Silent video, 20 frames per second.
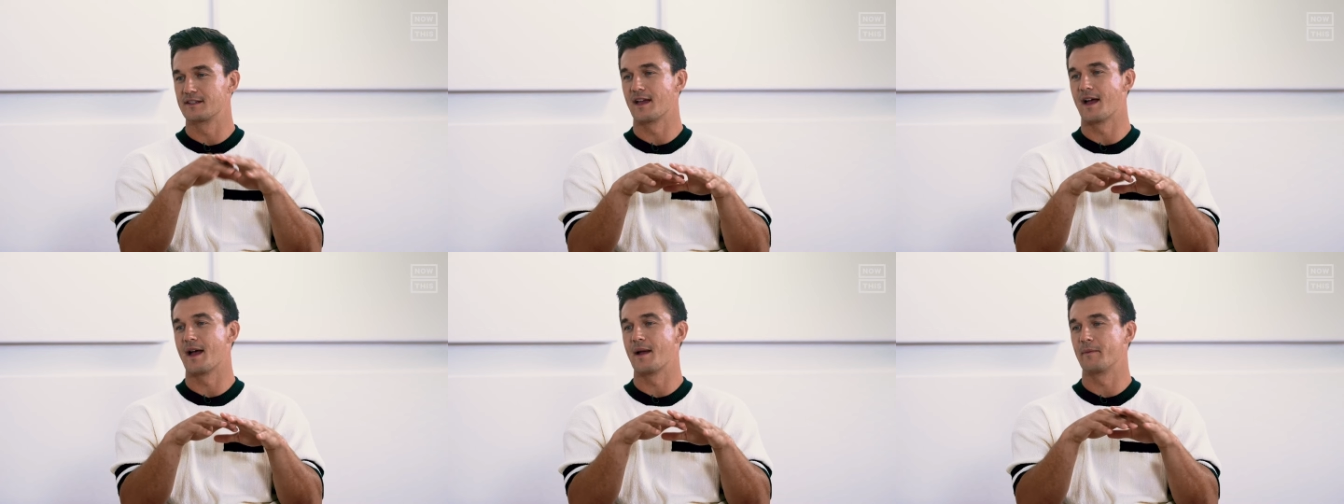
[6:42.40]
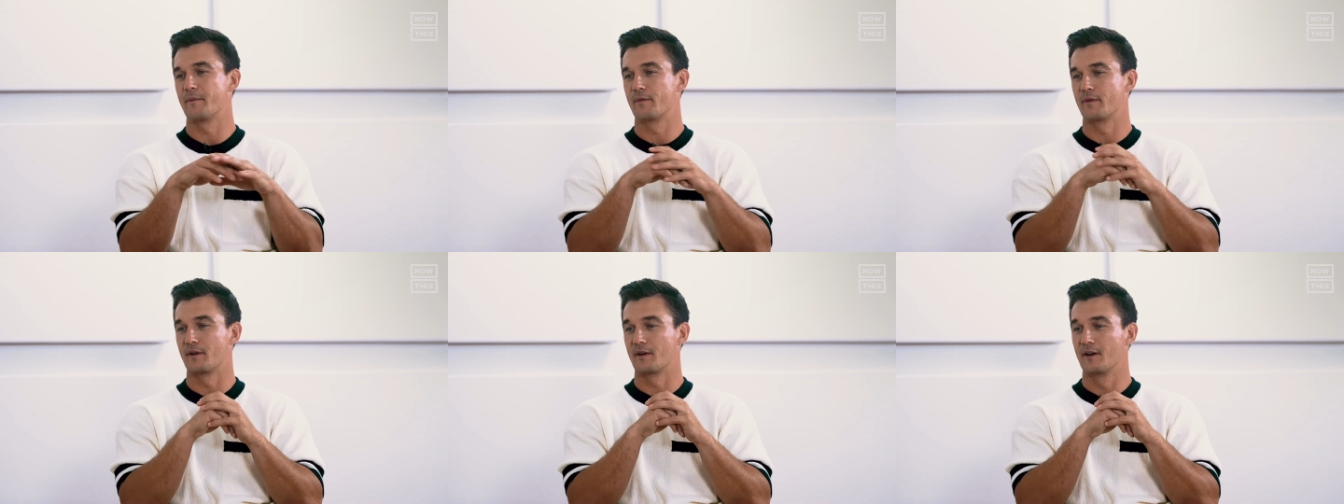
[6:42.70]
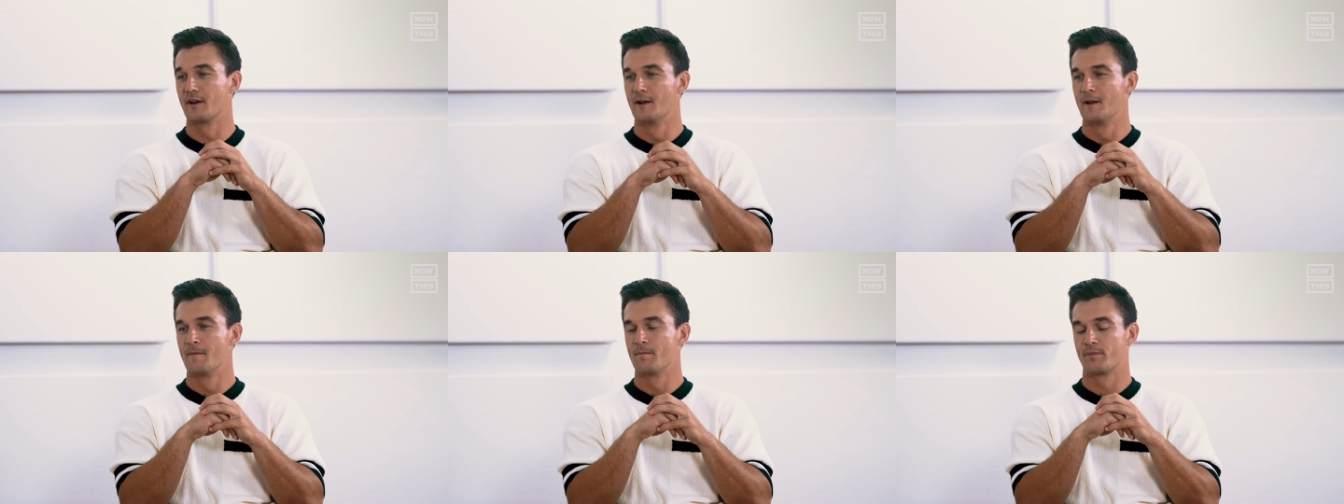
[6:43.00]
time
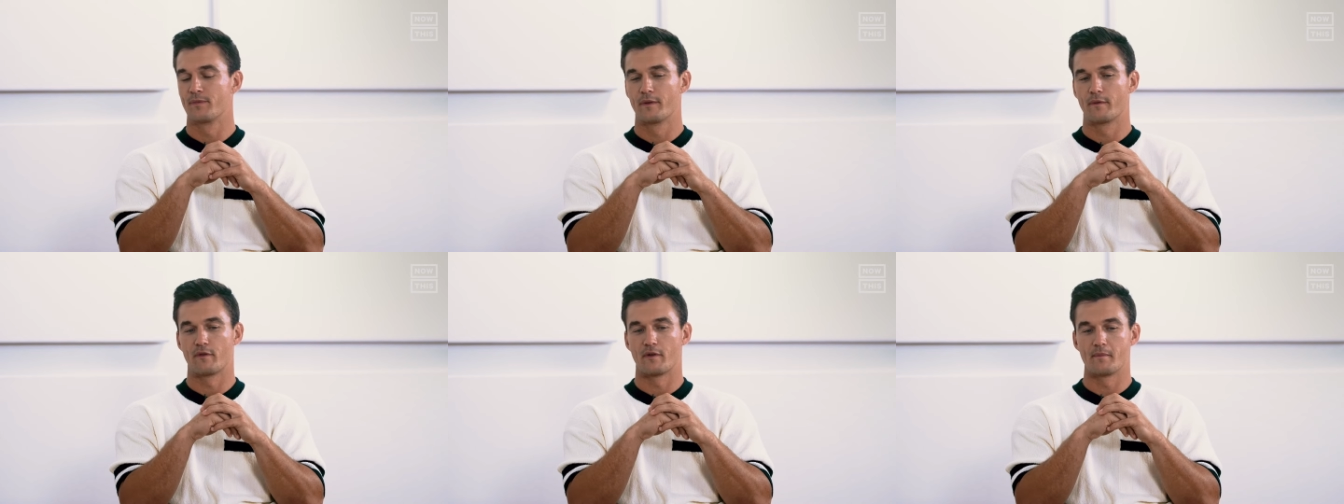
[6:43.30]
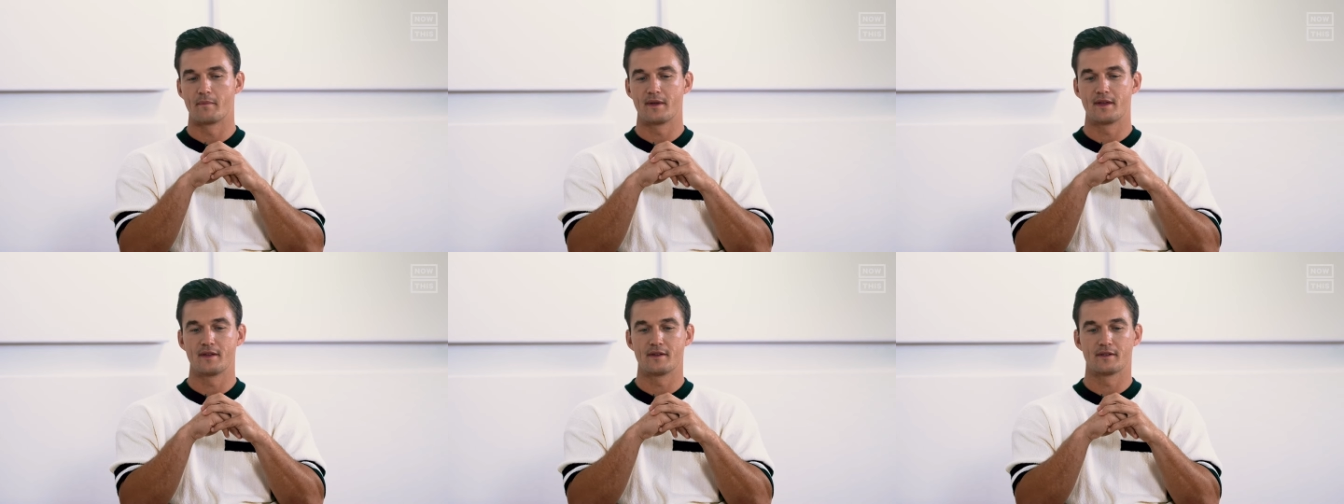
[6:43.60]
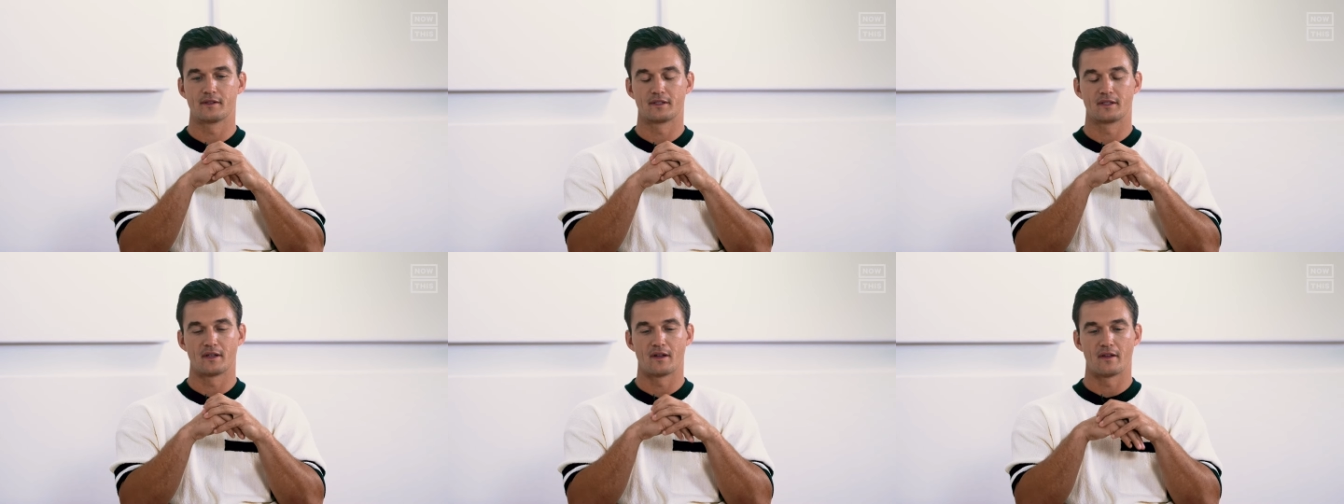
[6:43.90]
for, for
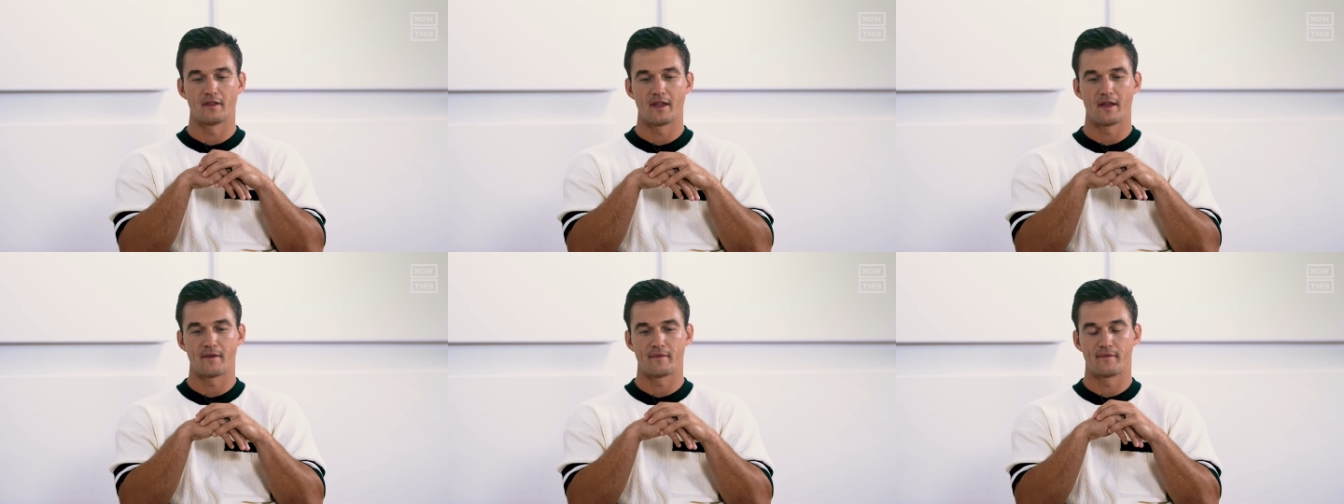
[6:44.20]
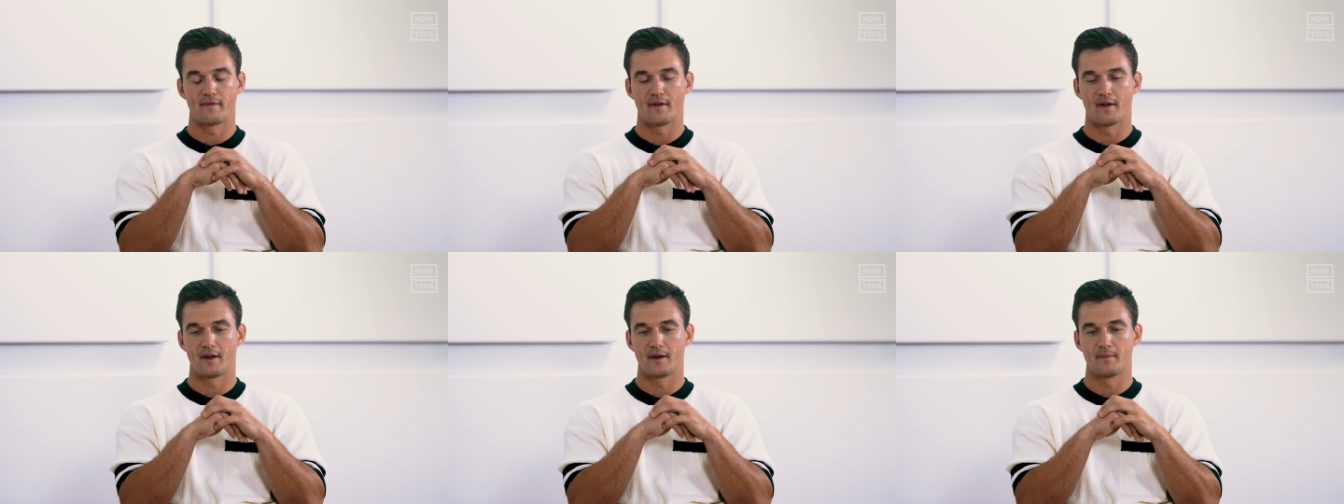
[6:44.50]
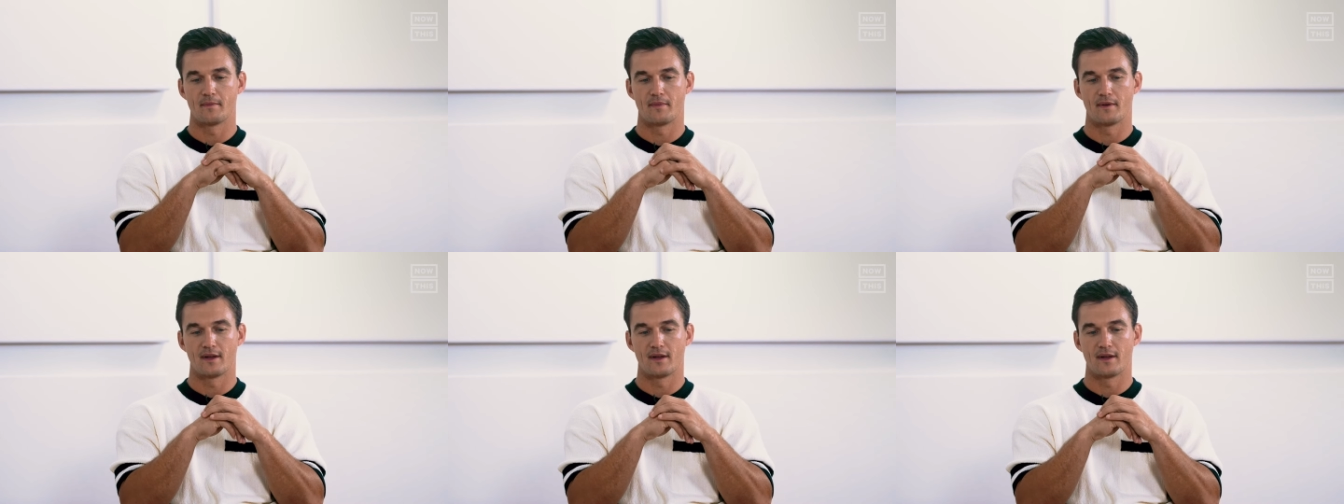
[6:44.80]
meals and all that fun.